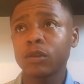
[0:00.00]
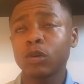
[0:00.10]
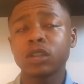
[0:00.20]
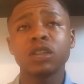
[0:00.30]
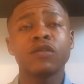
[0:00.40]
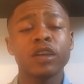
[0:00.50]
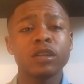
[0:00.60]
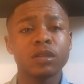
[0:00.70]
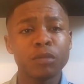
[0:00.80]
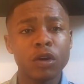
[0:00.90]
what's his
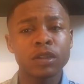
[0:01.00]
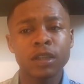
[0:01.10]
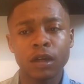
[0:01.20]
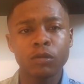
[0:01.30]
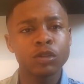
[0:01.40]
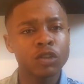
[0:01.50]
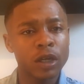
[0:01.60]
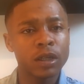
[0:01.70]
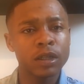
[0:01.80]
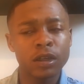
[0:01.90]
face, Mertesacker was
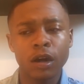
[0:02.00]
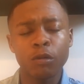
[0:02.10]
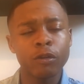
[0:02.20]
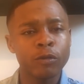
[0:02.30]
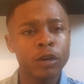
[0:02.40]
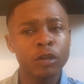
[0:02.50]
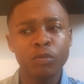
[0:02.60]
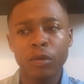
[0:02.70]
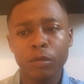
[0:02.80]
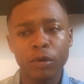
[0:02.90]
trying to link up with Werder
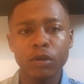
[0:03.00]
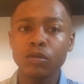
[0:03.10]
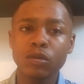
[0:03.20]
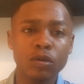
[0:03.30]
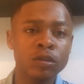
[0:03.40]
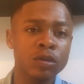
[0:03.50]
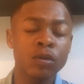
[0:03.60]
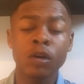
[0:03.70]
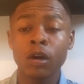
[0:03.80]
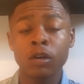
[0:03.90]
Bremen, but who knows,
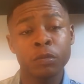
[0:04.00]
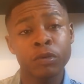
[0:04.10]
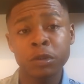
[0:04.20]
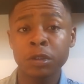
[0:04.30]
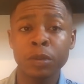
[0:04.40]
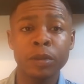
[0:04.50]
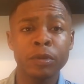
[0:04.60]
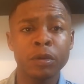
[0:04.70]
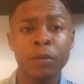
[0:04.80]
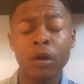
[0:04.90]
Stuttgart could possibly
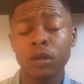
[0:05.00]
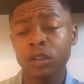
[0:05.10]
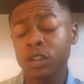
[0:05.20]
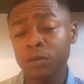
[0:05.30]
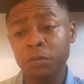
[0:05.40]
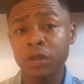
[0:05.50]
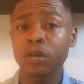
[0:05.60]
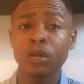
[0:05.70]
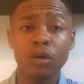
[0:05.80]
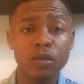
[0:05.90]
be a partnership and we
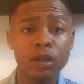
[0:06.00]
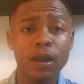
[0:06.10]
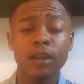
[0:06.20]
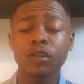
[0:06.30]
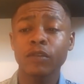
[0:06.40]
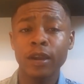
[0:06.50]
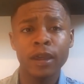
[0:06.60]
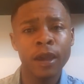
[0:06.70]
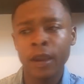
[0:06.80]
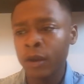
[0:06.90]
could loan the likes of
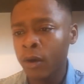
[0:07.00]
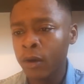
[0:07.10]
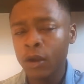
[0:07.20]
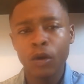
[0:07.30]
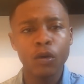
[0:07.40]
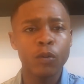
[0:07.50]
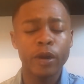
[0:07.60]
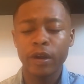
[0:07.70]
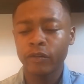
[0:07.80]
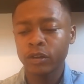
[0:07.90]
Nketiah or
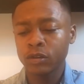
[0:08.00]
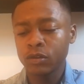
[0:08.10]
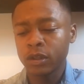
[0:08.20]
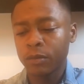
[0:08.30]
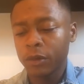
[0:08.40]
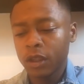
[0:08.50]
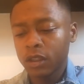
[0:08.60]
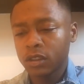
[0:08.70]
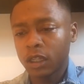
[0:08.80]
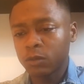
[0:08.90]
whatever to them.
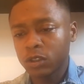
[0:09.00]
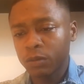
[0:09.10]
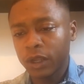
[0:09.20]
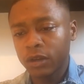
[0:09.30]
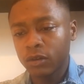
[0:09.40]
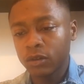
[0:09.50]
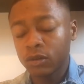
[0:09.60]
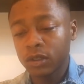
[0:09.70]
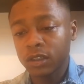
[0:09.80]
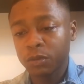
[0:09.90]
I wasn't planning on
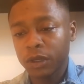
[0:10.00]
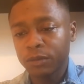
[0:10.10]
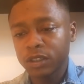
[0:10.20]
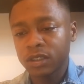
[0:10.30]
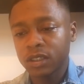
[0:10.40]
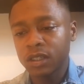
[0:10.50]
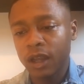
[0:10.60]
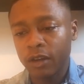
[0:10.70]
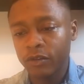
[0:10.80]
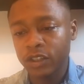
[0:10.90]
doing this, but let me just see
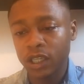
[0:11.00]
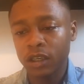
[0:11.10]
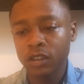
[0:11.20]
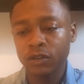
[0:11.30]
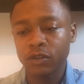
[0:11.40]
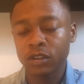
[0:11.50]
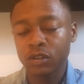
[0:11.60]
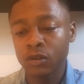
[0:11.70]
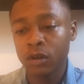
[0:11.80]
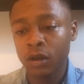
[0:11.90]
the average age of the
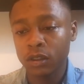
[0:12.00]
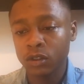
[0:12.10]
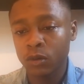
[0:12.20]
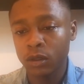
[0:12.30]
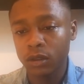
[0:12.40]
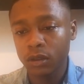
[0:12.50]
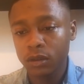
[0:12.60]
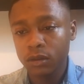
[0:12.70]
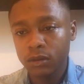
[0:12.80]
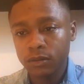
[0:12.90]
Stuttgart squad.
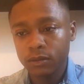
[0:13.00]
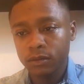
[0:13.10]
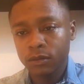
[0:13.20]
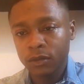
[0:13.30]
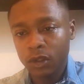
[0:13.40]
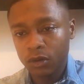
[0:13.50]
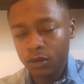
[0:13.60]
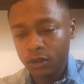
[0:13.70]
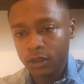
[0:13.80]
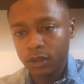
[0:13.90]
No,
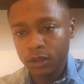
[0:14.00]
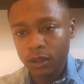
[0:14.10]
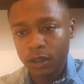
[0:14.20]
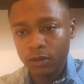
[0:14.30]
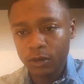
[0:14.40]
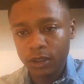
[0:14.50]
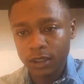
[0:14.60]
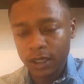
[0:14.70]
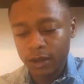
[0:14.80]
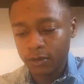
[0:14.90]
not, I don't want
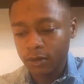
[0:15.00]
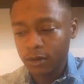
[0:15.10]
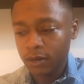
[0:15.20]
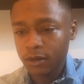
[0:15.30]
the town.